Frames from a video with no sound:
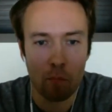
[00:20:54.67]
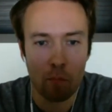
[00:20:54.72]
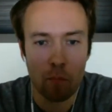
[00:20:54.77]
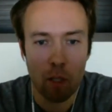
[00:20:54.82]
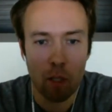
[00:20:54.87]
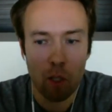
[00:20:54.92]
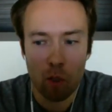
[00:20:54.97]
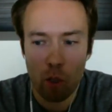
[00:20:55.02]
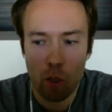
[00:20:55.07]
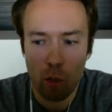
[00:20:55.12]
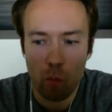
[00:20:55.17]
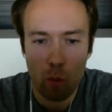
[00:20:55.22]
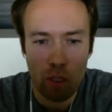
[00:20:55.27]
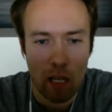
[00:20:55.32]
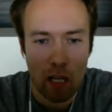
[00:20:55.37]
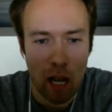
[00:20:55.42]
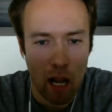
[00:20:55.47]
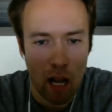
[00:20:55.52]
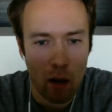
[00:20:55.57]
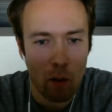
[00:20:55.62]
You know
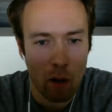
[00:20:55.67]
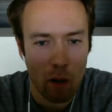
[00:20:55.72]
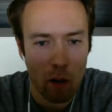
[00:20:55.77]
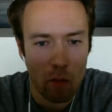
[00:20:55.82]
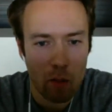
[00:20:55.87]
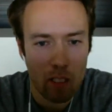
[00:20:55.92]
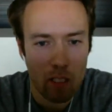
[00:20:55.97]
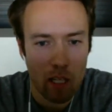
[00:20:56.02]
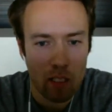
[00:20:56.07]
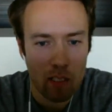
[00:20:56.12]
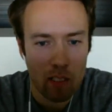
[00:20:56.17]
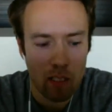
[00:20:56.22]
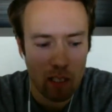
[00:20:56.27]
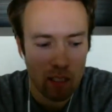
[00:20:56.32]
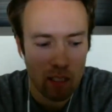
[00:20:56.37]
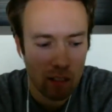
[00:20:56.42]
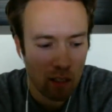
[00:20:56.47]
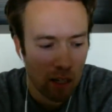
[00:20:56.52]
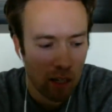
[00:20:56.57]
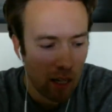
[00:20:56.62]
how I was testing
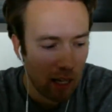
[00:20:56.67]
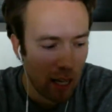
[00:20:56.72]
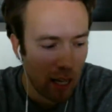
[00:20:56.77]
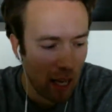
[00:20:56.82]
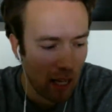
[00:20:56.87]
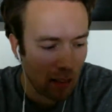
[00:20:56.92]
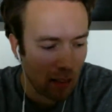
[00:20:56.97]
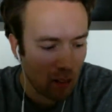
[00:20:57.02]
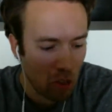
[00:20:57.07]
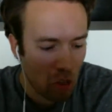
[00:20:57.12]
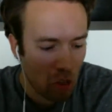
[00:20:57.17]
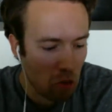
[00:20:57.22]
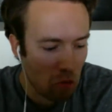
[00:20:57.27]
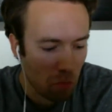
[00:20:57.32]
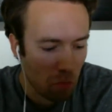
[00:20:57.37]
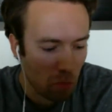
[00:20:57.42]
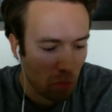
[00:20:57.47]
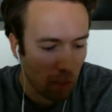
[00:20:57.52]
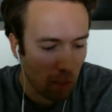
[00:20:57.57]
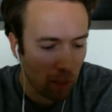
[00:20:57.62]
it? I had
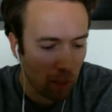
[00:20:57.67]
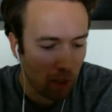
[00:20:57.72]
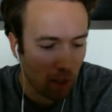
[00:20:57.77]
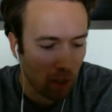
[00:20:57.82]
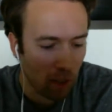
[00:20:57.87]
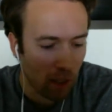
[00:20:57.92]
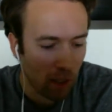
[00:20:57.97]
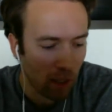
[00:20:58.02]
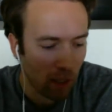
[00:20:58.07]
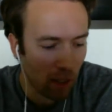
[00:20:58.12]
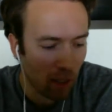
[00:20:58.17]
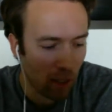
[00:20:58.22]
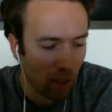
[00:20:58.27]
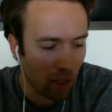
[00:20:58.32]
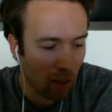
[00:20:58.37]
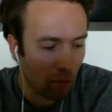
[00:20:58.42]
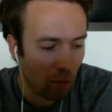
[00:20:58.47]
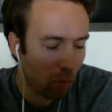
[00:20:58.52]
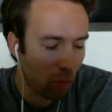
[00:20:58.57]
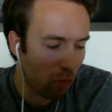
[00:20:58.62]
like a
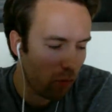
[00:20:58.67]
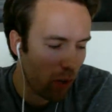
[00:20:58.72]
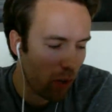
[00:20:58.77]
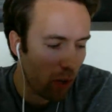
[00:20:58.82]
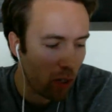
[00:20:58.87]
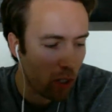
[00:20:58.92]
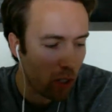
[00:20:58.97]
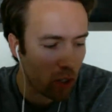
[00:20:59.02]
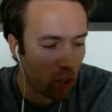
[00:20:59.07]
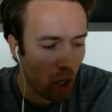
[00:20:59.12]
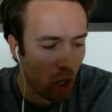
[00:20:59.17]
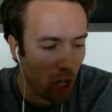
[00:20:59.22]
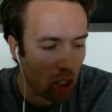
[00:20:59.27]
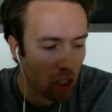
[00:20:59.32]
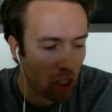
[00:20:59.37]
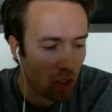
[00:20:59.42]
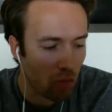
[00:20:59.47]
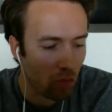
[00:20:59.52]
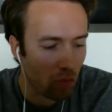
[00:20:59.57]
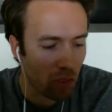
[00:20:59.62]
fairly
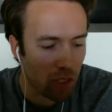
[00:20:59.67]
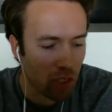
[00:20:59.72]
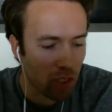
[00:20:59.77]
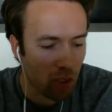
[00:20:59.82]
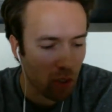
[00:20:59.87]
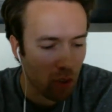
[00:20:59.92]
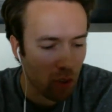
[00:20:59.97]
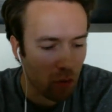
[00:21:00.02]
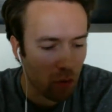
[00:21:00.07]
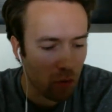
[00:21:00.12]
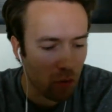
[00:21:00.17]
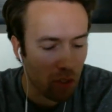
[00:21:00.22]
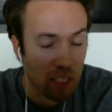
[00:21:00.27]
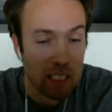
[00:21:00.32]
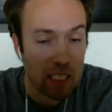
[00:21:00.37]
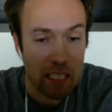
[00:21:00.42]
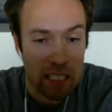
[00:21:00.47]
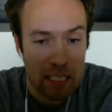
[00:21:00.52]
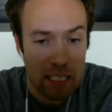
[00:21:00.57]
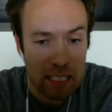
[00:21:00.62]
exhaustive list of
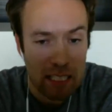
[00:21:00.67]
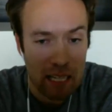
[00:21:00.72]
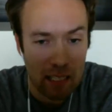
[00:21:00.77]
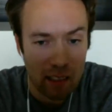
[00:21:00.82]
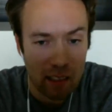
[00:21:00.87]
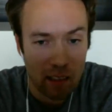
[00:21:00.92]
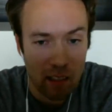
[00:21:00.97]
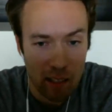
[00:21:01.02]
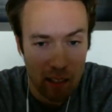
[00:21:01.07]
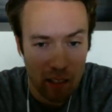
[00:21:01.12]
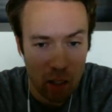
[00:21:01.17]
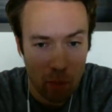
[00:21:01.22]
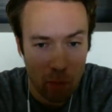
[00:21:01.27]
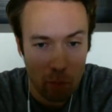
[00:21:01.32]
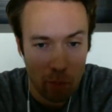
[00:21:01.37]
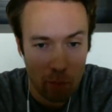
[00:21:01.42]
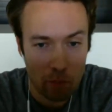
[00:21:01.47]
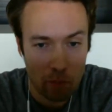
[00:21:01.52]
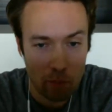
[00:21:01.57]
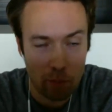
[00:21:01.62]
seed data lined
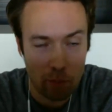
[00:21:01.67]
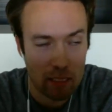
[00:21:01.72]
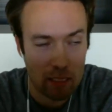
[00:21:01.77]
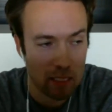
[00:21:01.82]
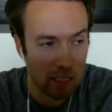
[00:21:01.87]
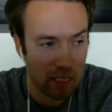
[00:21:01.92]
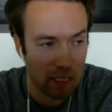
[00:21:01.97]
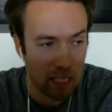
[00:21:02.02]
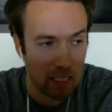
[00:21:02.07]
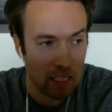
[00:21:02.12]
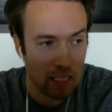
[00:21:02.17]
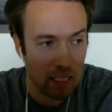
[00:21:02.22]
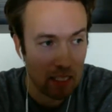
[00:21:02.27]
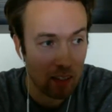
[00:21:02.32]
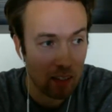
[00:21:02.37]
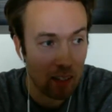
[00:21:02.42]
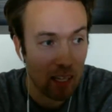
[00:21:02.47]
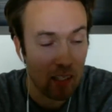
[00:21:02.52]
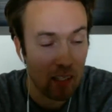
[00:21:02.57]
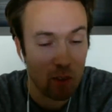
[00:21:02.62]
up, basic test data.
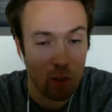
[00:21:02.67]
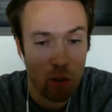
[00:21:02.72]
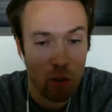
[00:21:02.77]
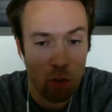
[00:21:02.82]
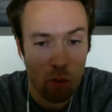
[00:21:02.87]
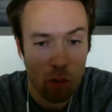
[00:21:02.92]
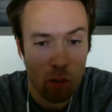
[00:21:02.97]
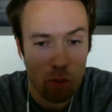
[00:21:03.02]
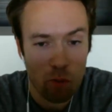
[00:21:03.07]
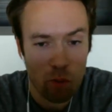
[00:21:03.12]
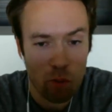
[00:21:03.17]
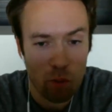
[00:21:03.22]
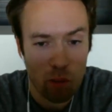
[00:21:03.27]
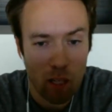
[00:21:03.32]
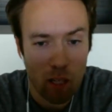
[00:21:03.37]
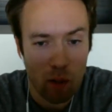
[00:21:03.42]
And you know what I was doing?